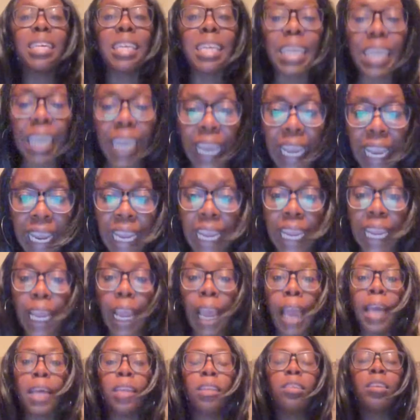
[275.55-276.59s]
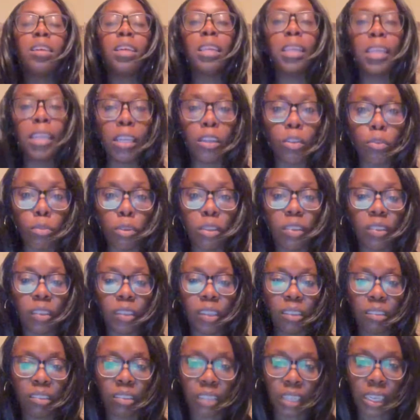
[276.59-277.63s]
key to
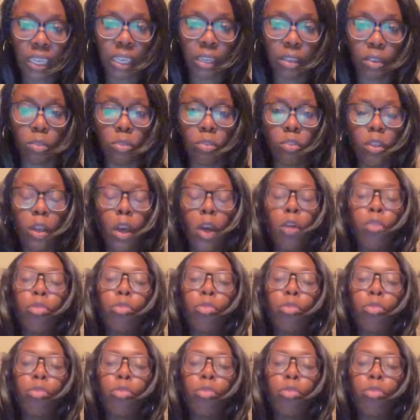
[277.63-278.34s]
literacy skills.